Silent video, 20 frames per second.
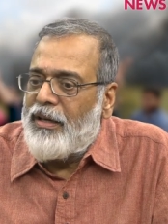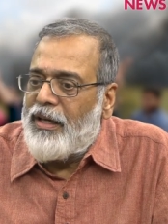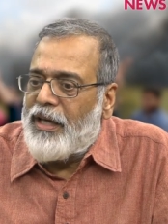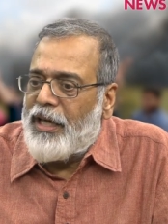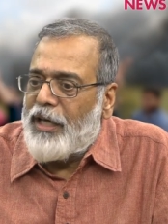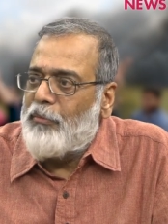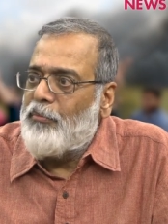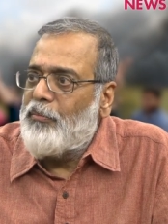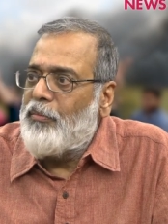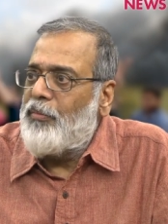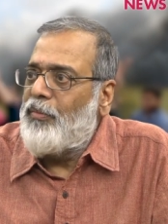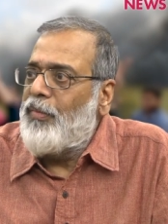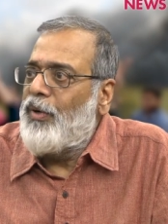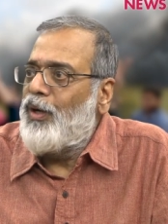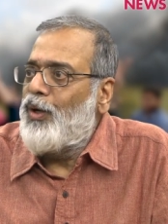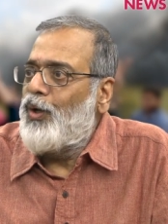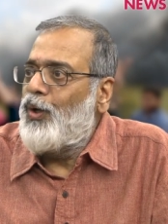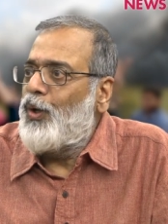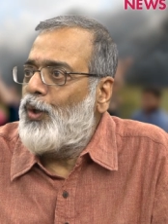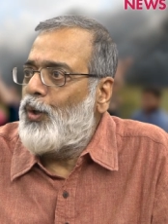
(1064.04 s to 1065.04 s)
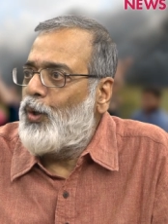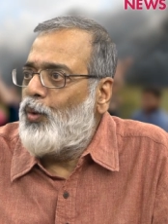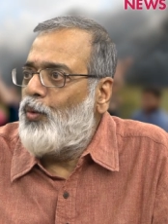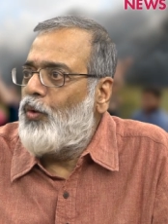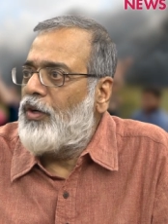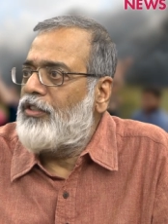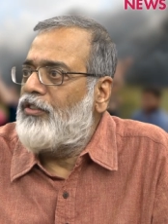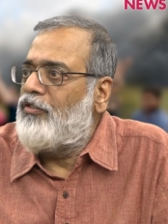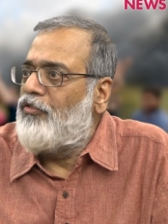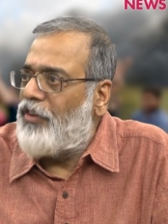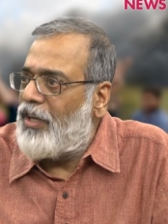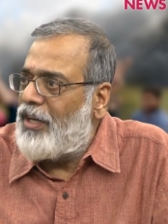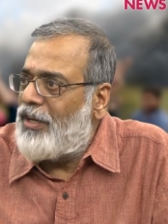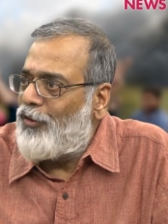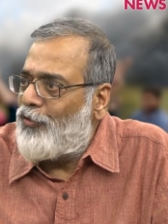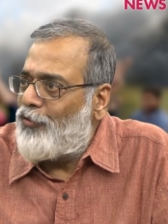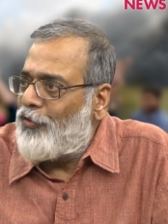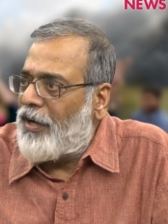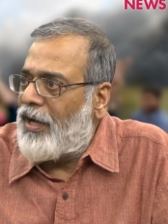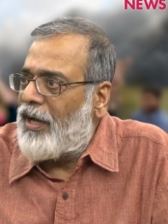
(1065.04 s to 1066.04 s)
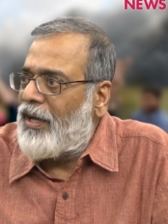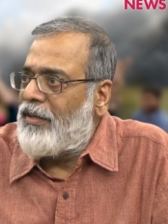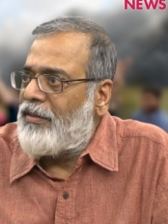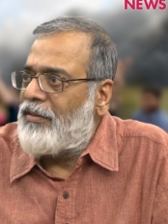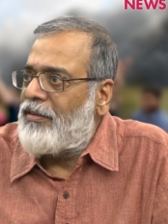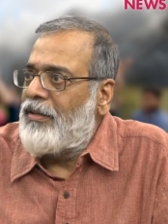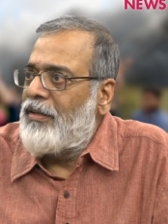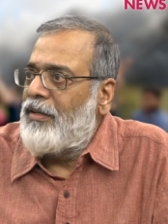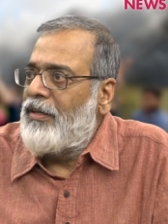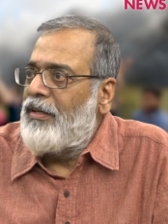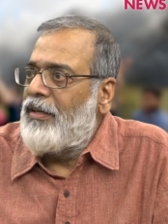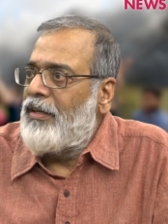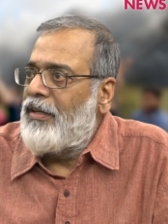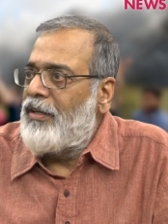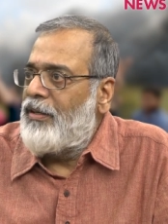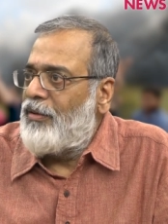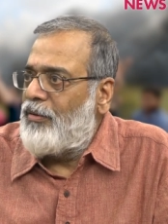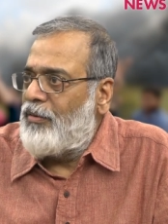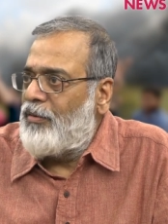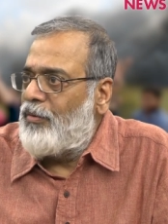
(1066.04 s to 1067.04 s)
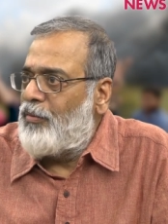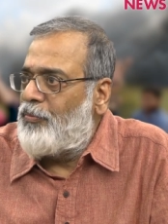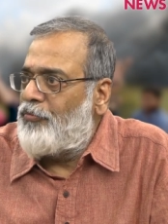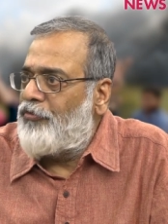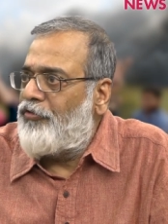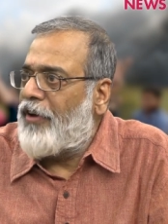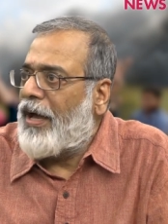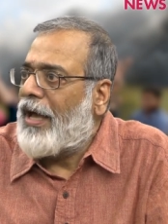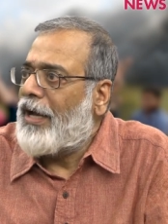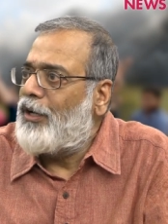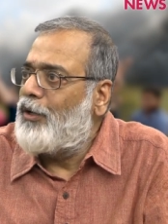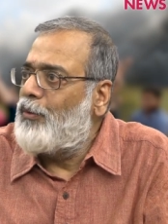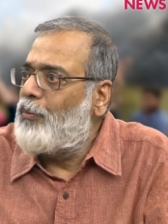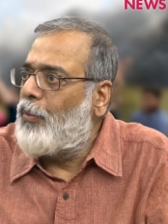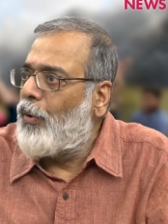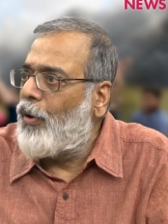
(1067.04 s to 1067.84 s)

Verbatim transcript: Kim, who was vilified, the fat